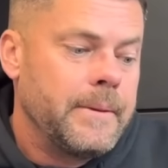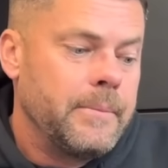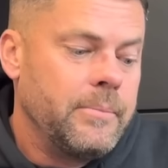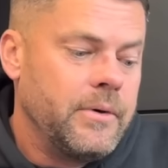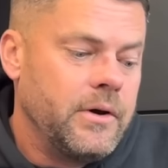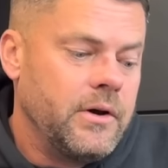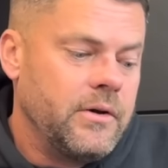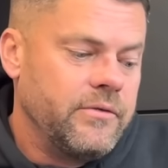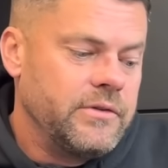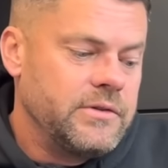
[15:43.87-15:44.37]

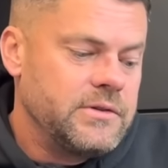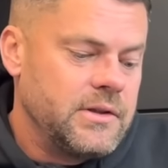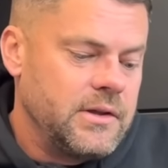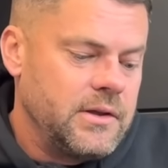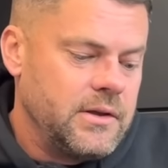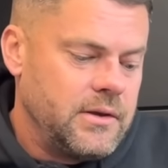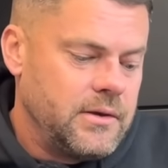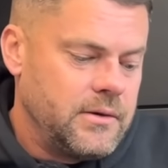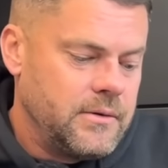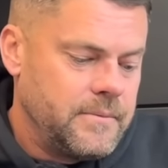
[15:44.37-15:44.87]
But
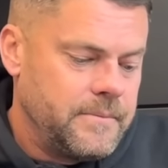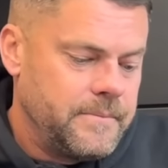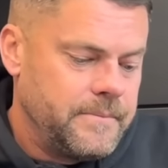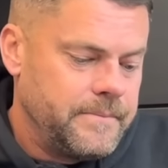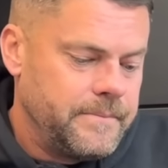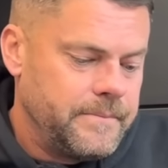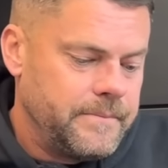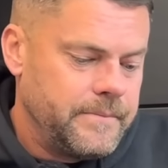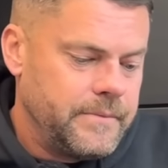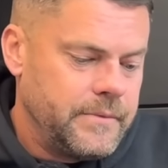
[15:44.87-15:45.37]
obviously,
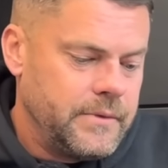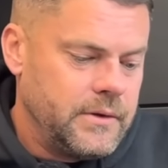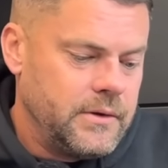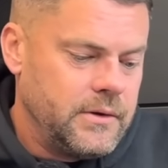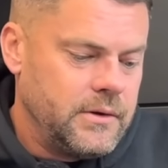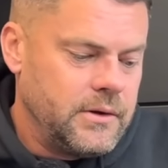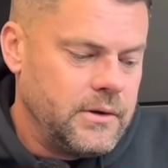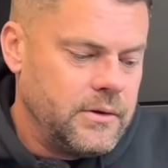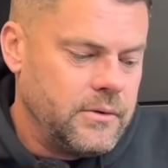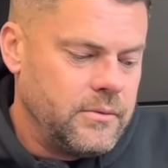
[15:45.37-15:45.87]

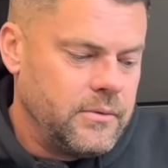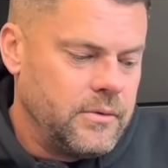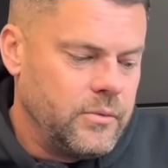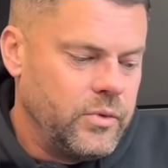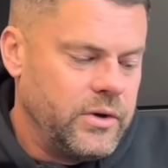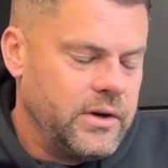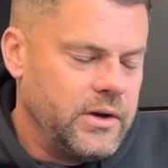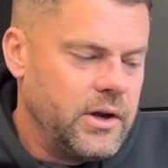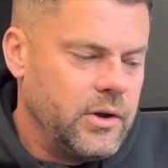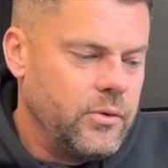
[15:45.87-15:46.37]
you know,
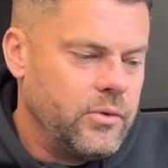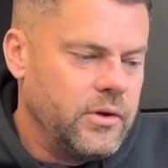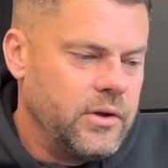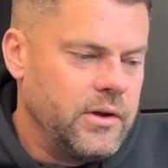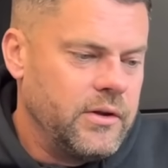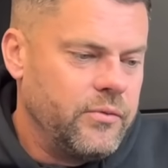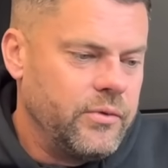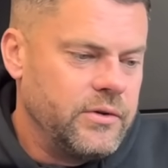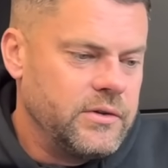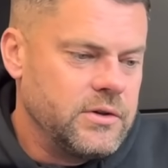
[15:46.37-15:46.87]
we know that
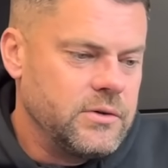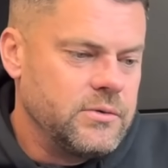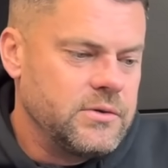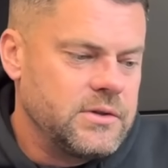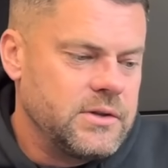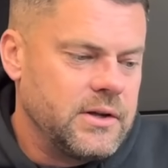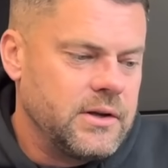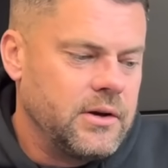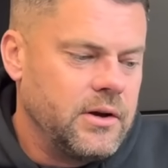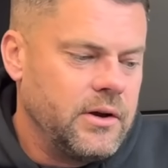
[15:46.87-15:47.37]
if we do
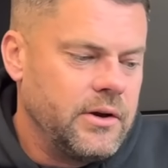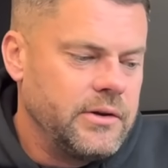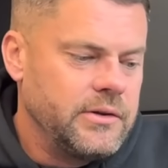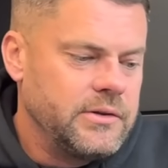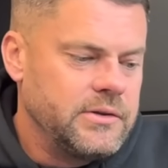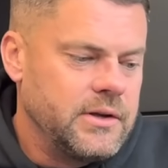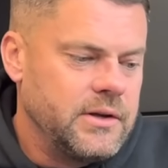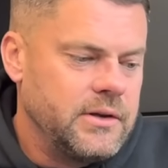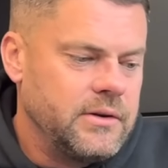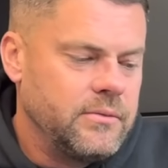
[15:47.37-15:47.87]
stick
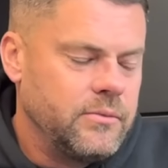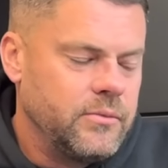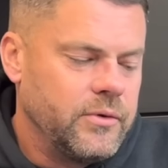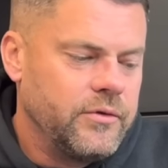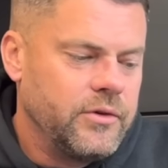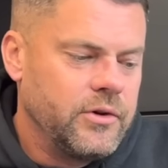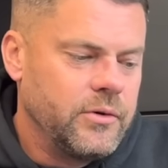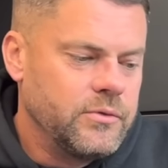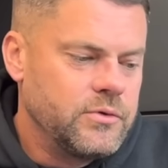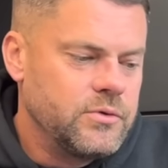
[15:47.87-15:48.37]
liners in, we've
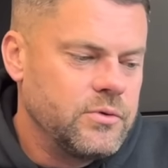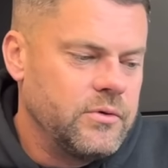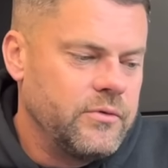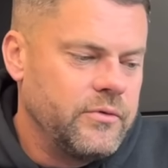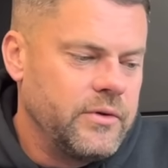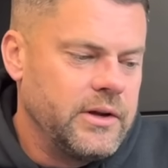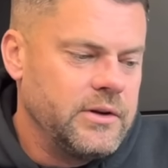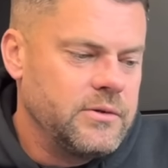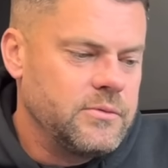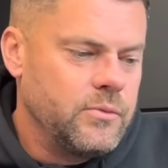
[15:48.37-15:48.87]
come to an
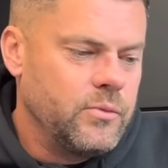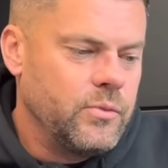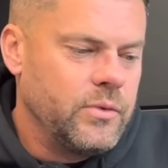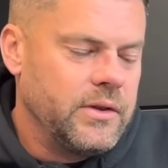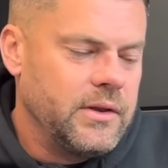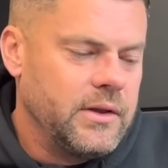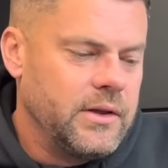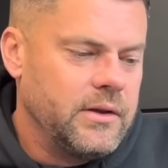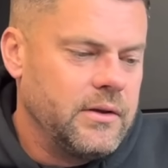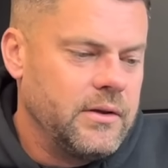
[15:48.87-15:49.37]
arrangement
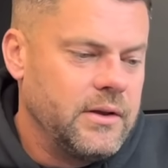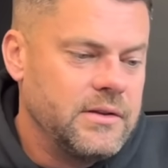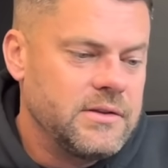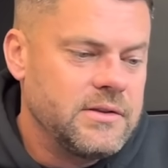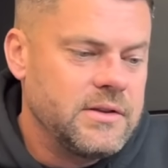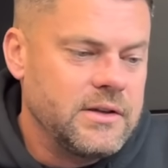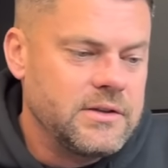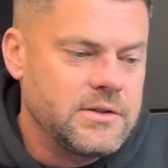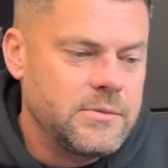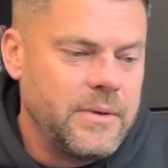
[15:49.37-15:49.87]
with it. It's
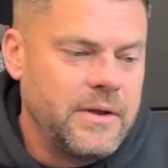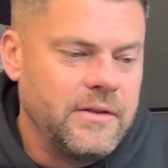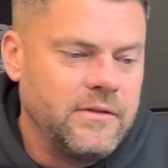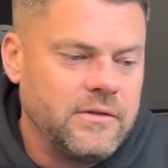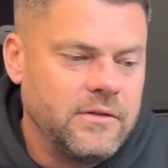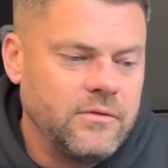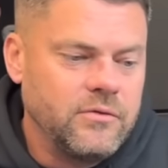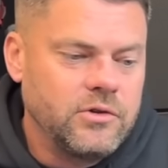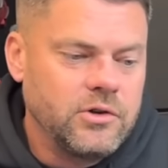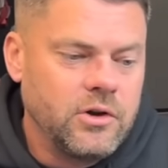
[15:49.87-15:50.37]
an
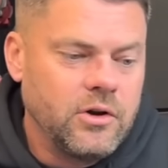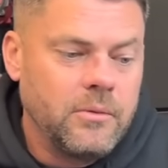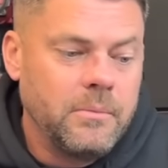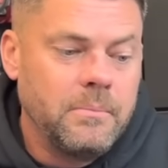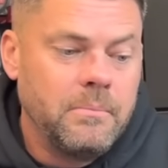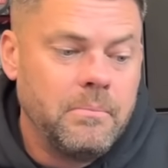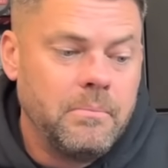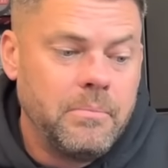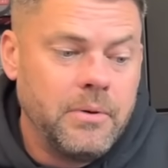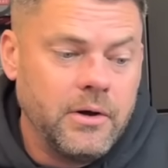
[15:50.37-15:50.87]
expensive job,
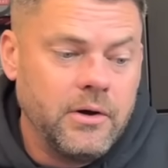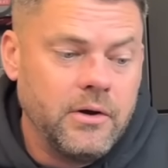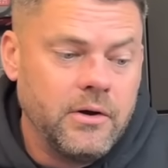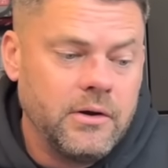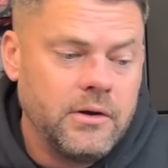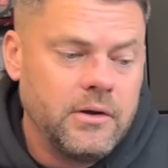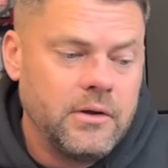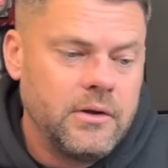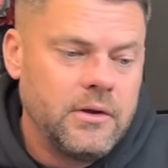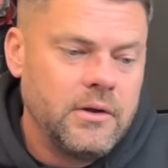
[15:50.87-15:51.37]
but
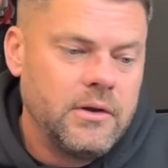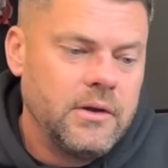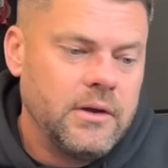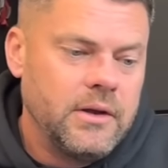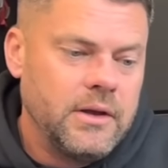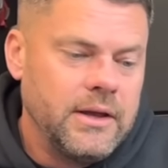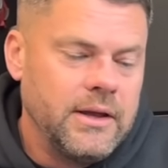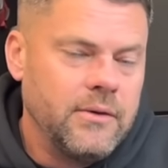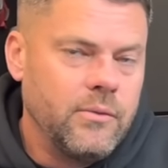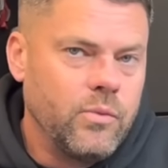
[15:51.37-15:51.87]

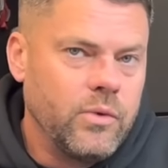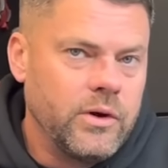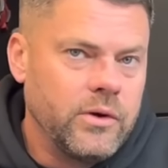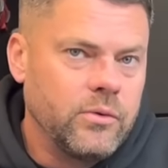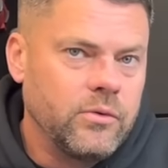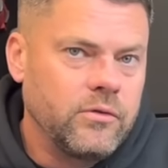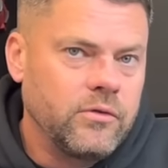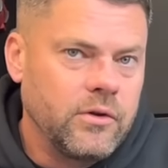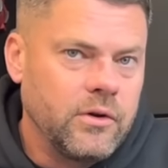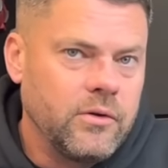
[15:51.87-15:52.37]
it
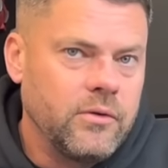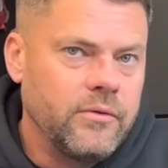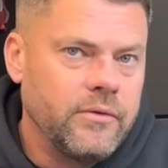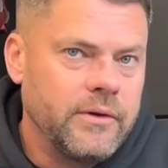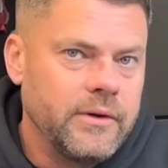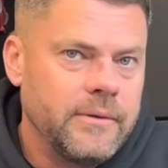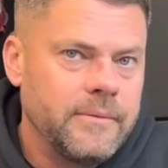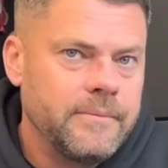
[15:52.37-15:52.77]
will solve it.